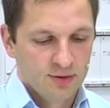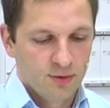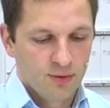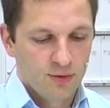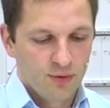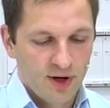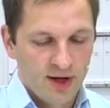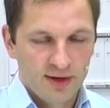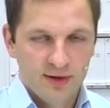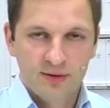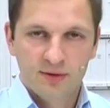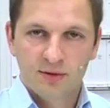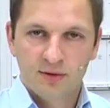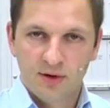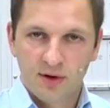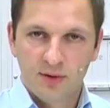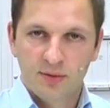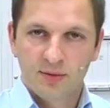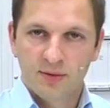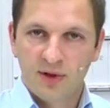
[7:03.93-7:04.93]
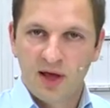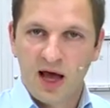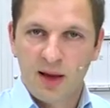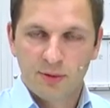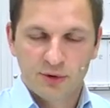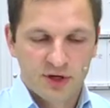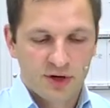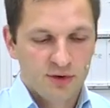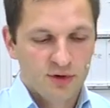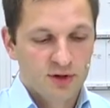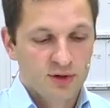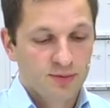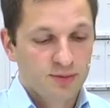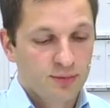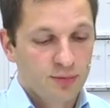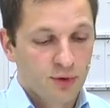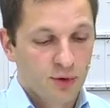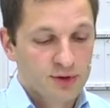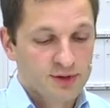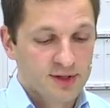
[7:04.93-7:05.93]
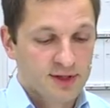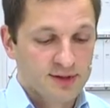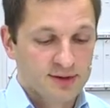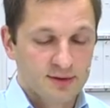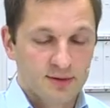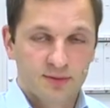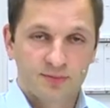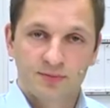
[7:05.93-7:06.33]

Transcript: run an arbitrary process